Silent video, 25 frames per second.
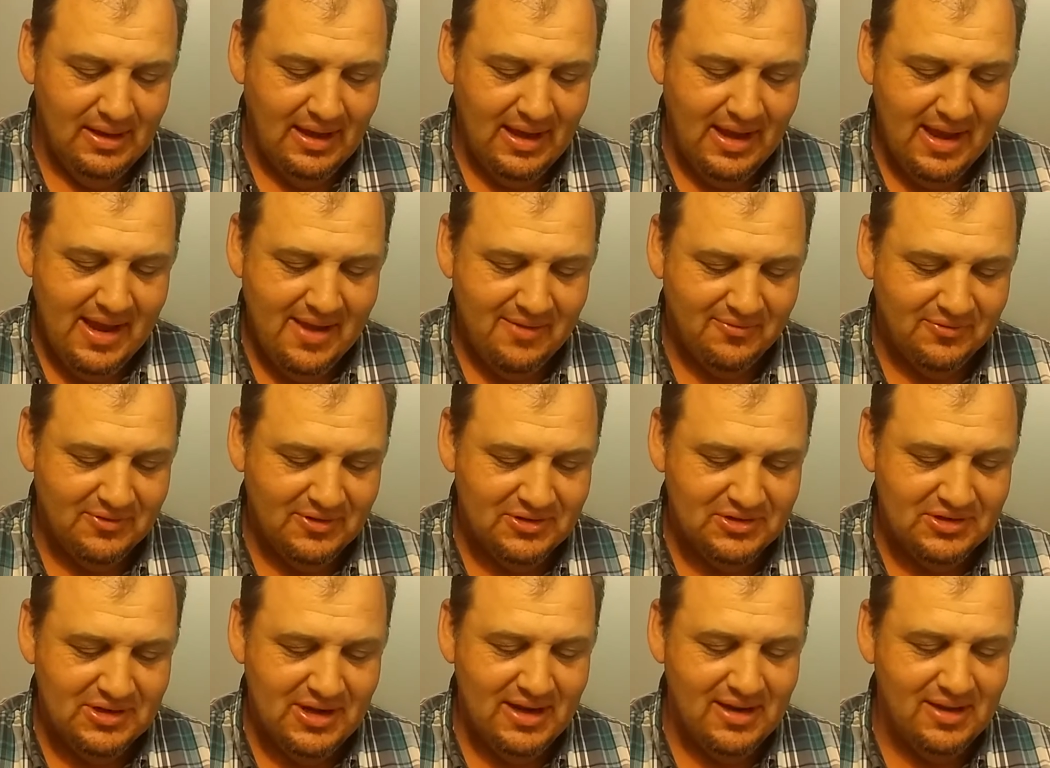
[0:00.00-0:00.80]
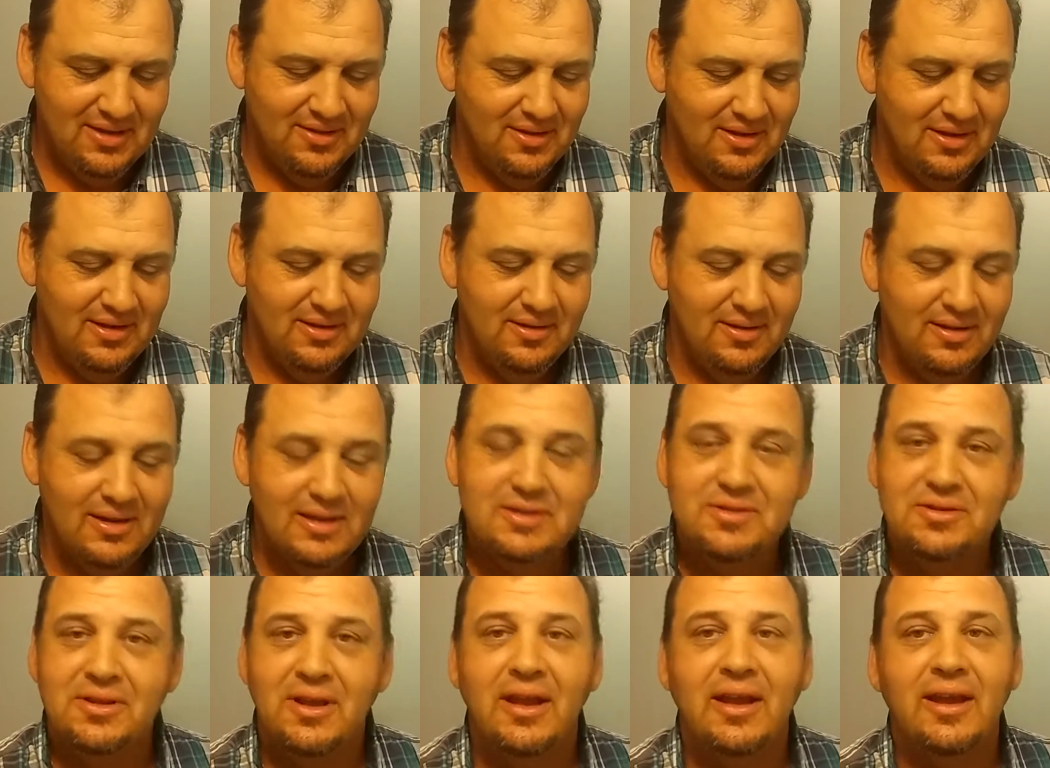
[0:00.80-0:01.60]
I have to say that
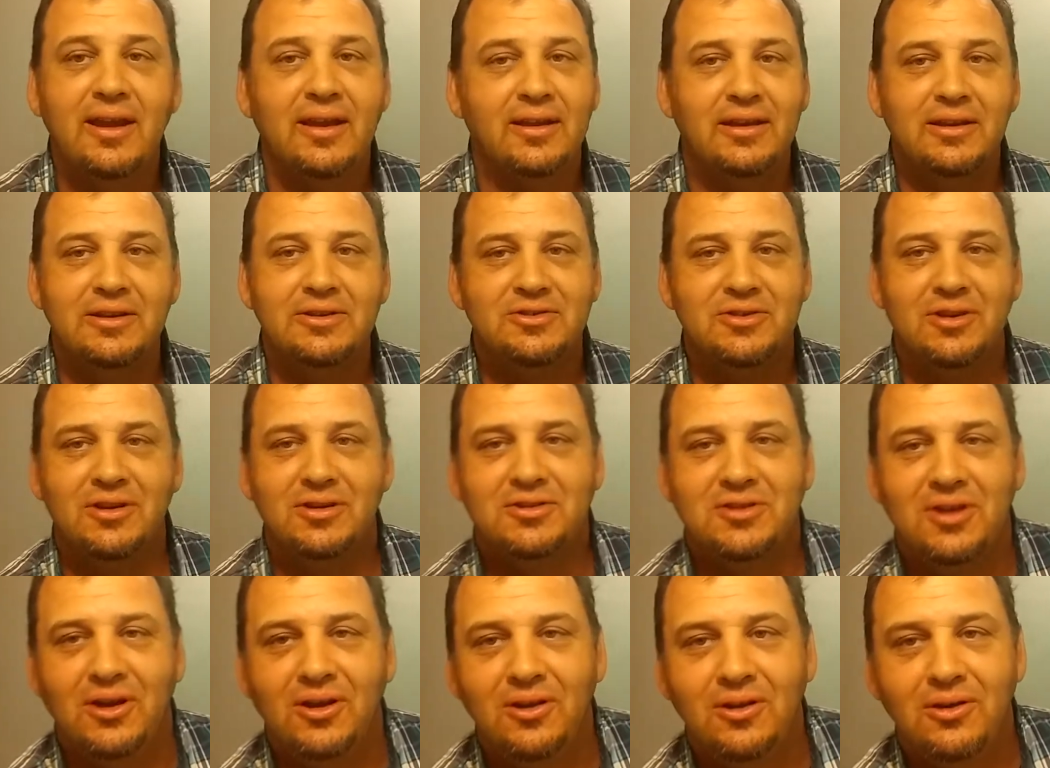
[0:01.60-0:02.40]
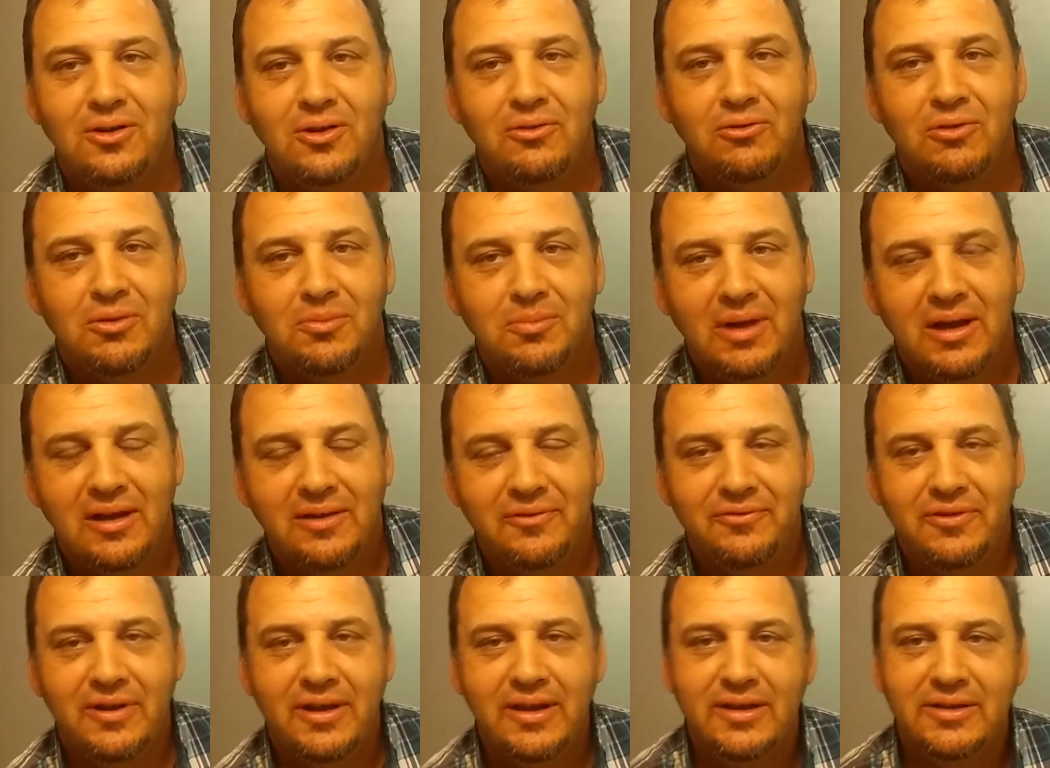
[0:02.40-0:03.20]
this thing is just all over
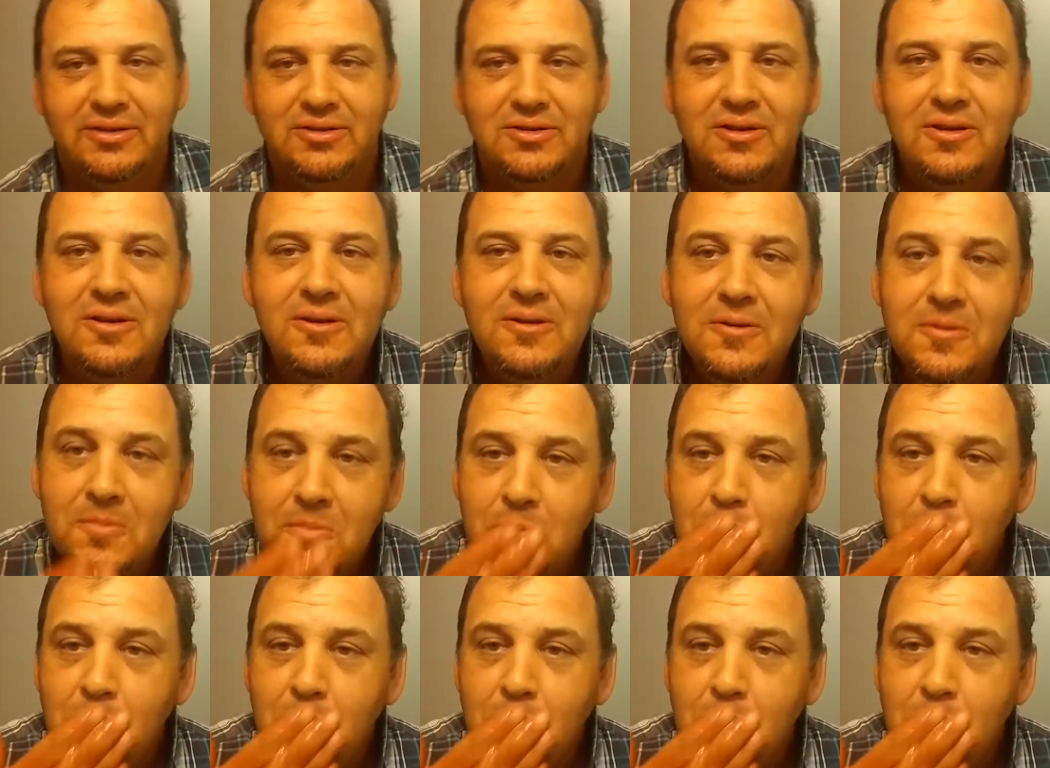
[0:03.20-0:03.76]
my face.